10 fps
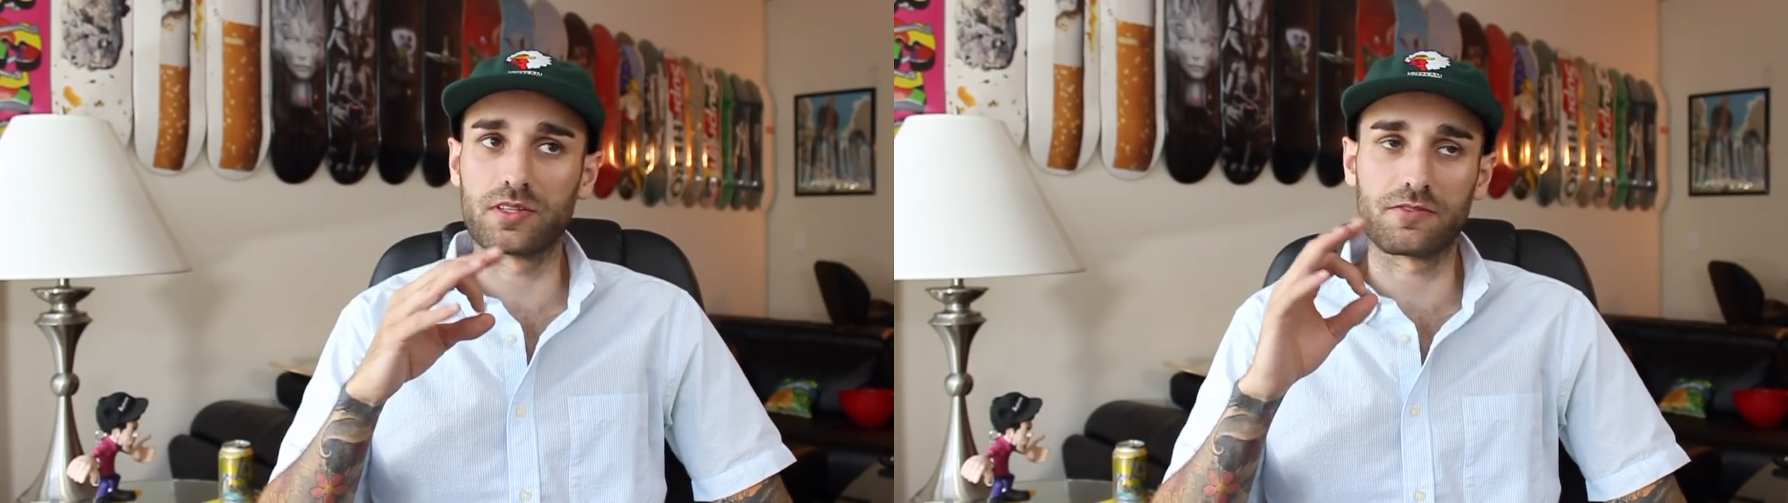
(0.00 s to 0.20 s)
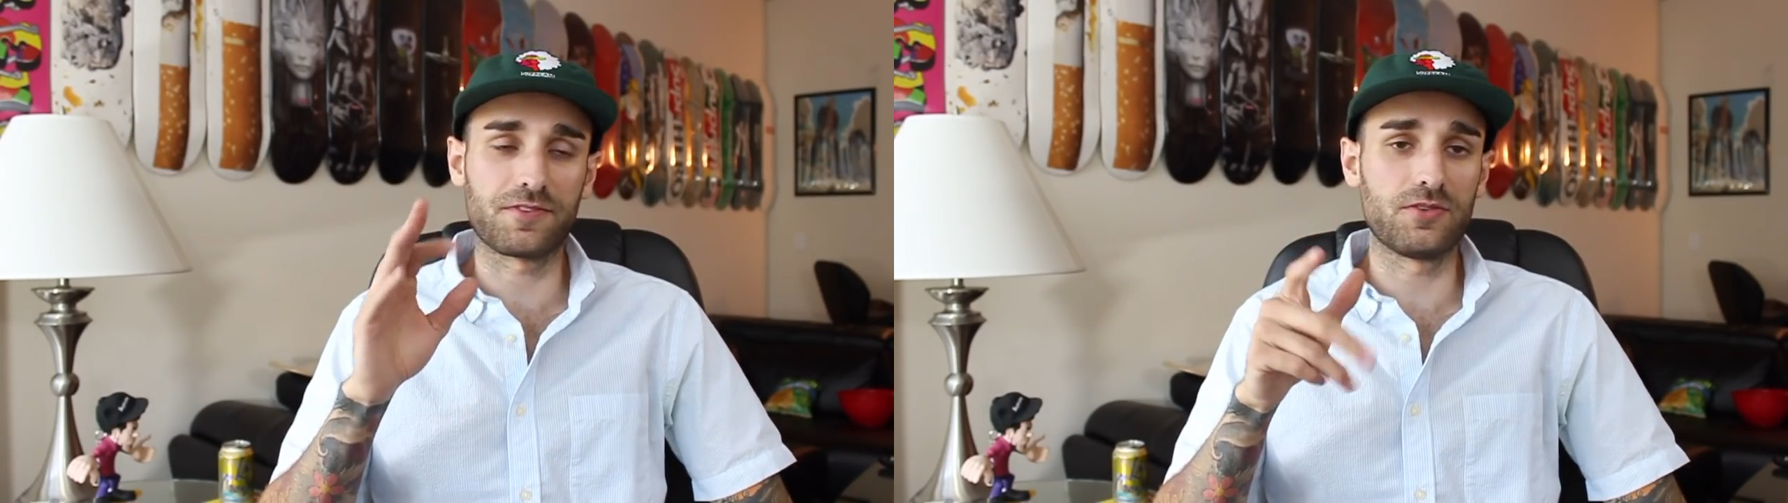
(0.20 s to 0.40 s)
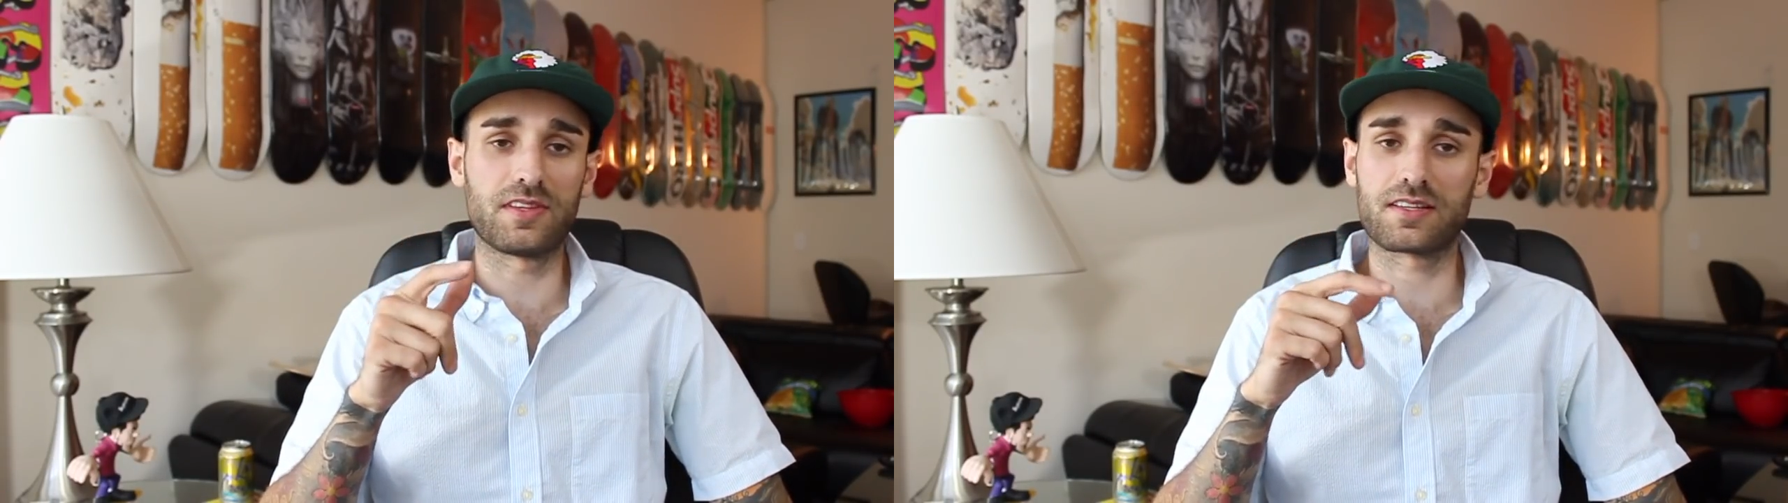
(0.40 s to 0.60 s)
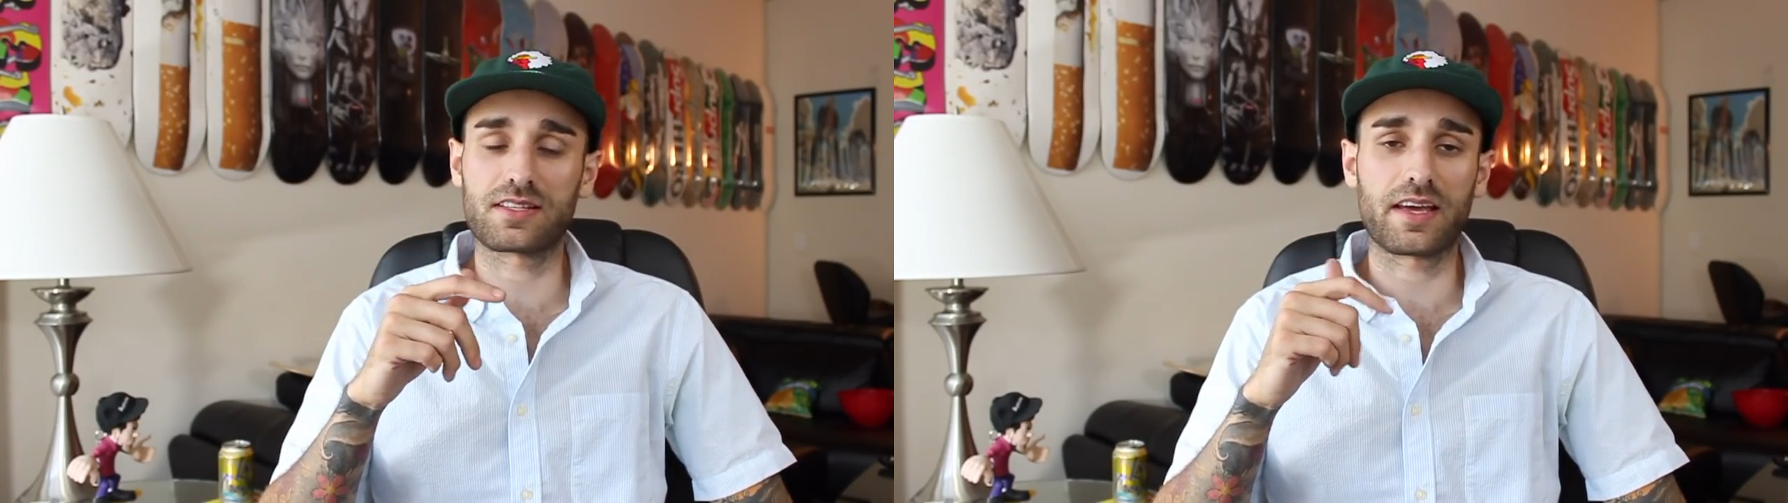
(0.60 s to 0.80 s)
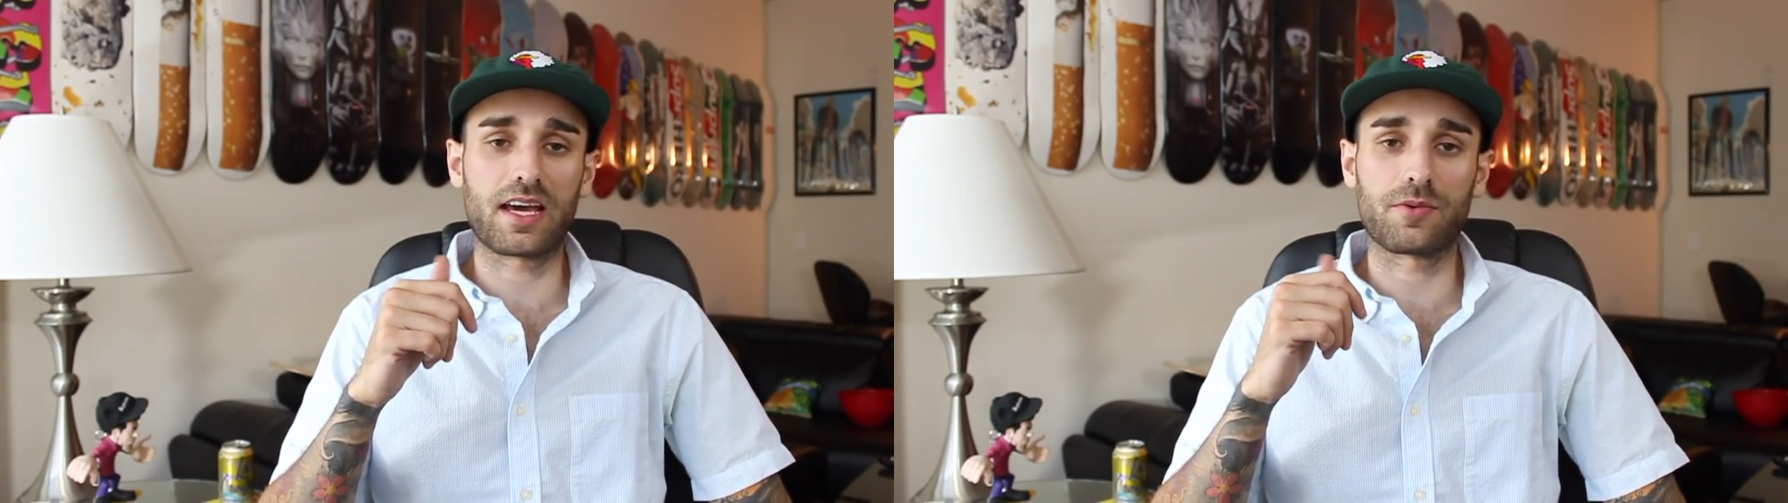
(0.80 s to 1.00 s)
One of the few things
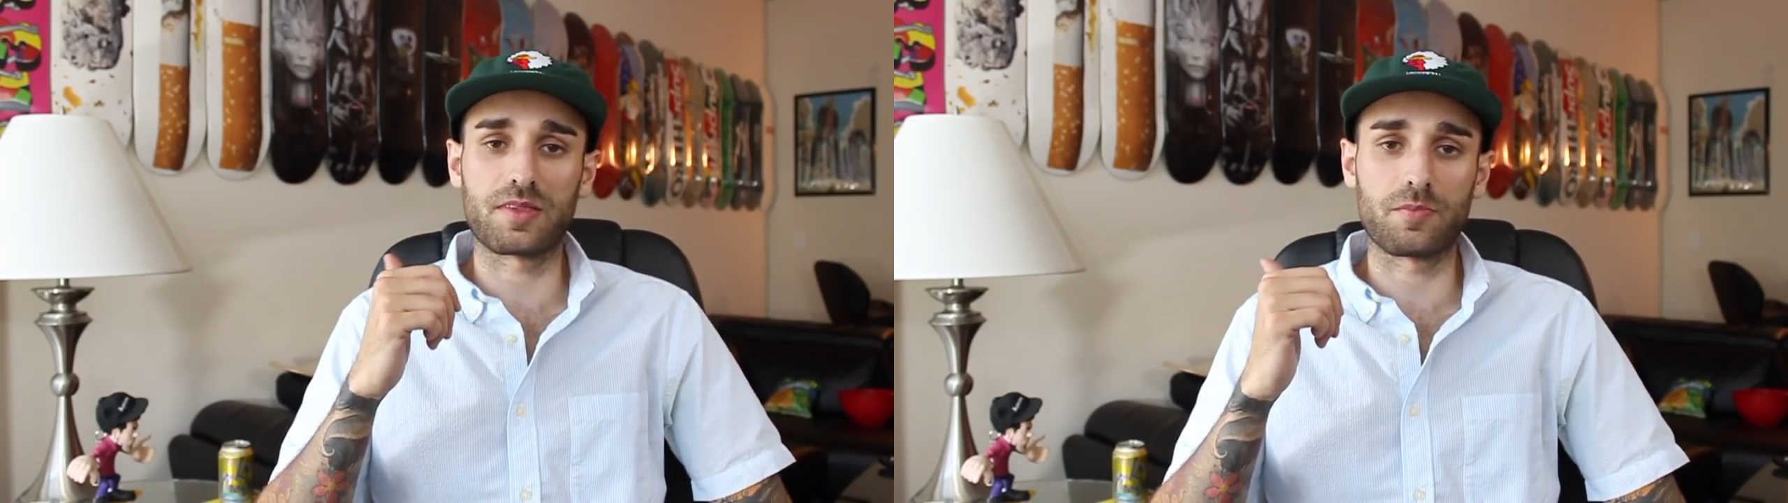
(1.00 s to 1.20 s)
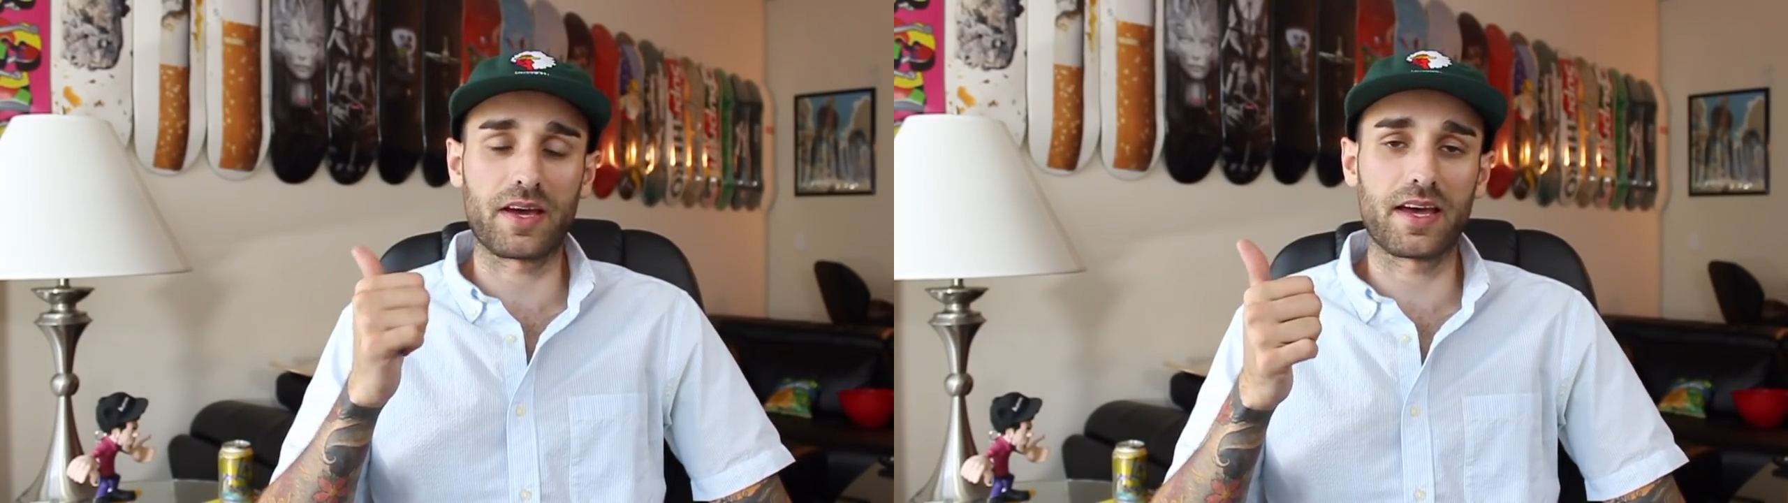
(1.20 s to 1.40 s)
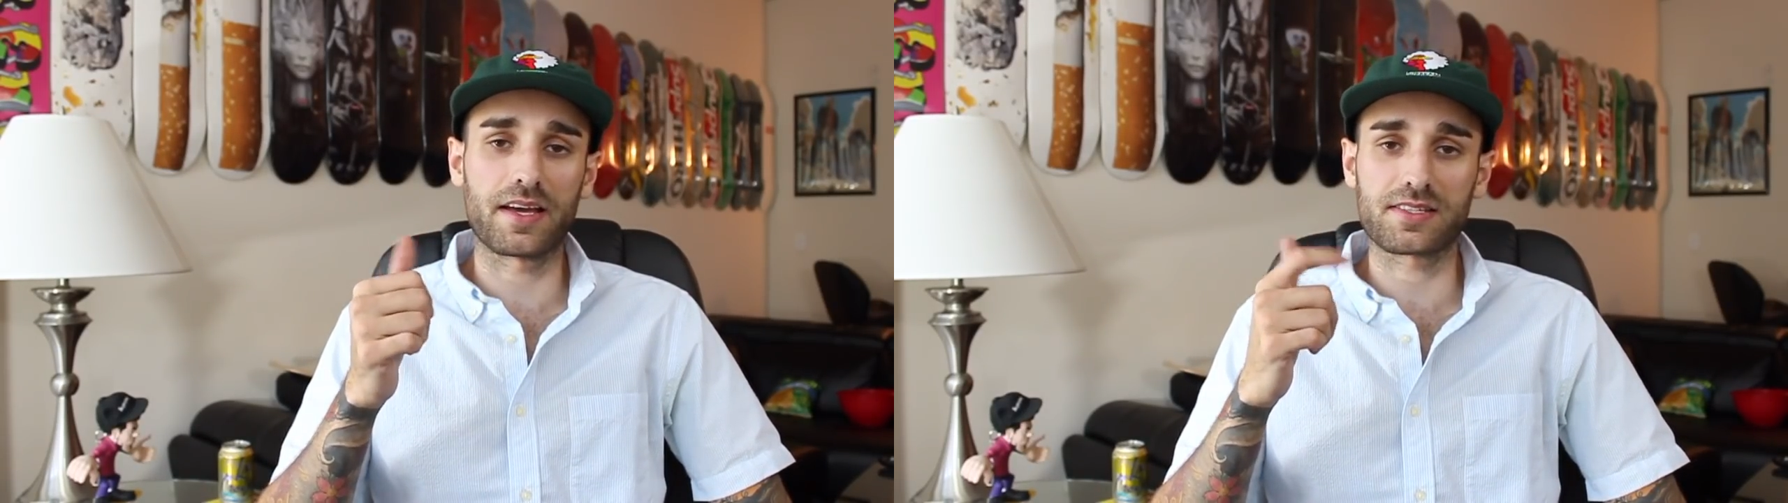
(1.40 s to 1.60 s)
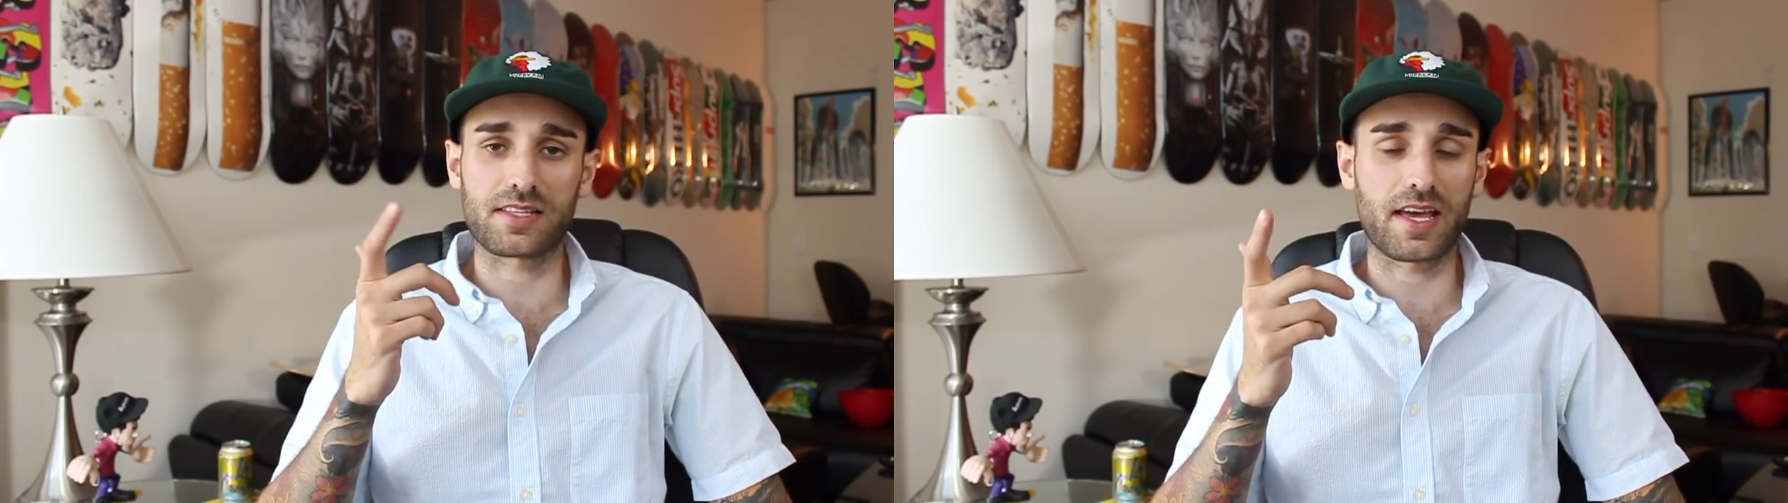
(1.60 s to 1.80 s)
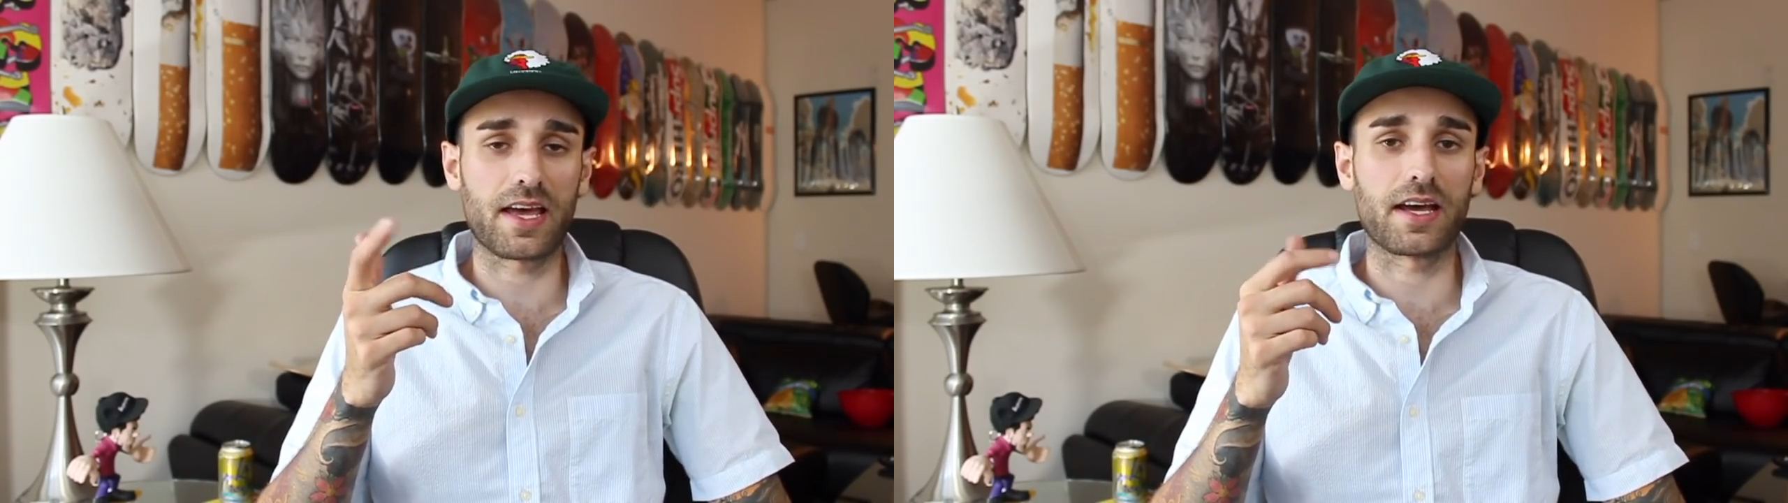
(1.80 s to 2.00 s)
they had were the bags and
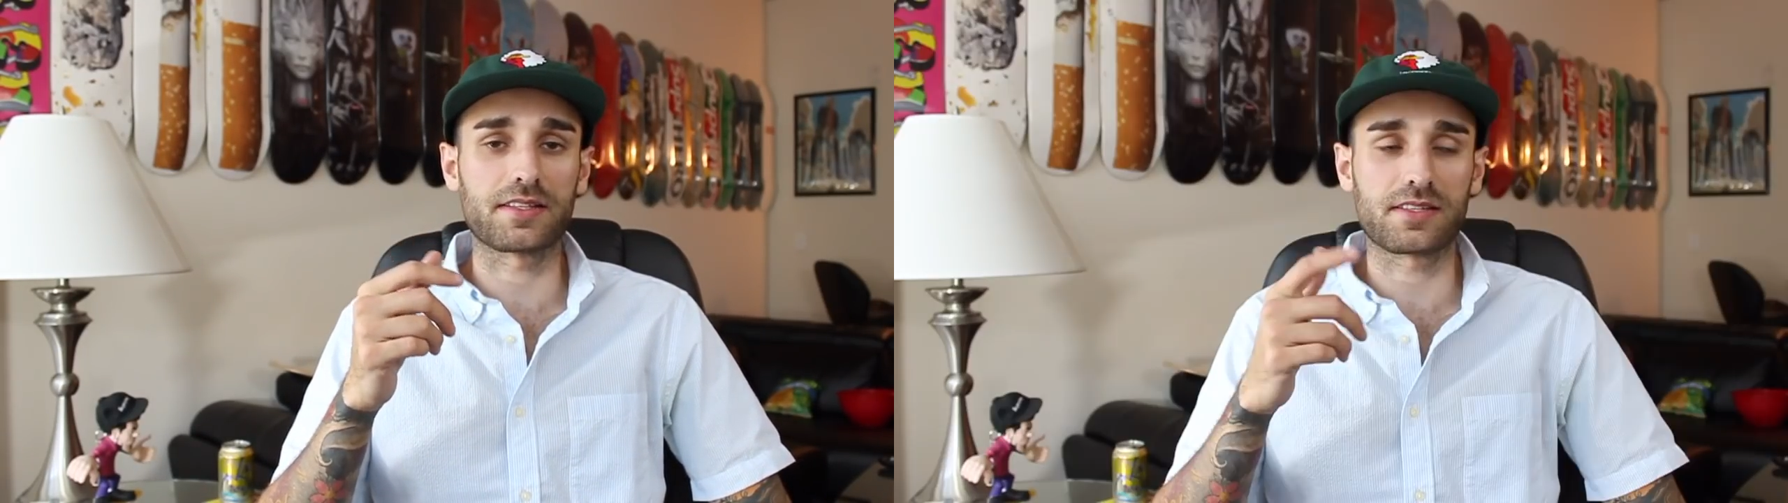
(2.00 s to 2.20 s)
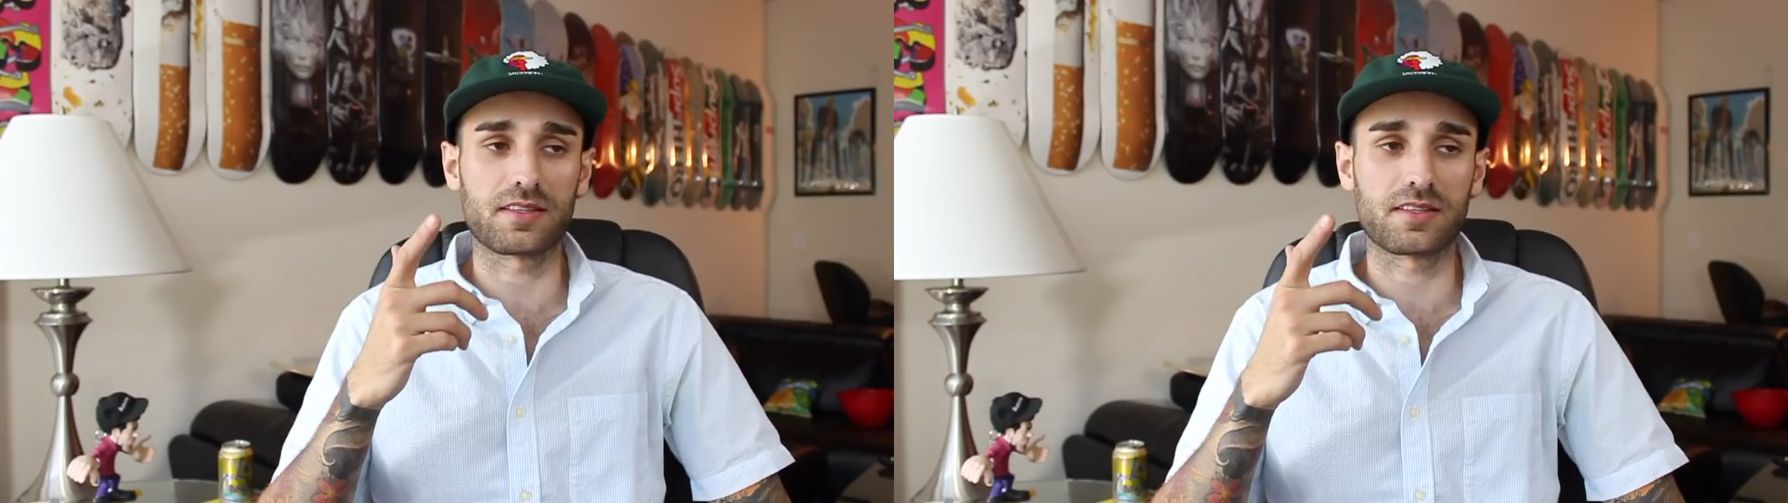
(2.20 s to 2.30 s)
the hats.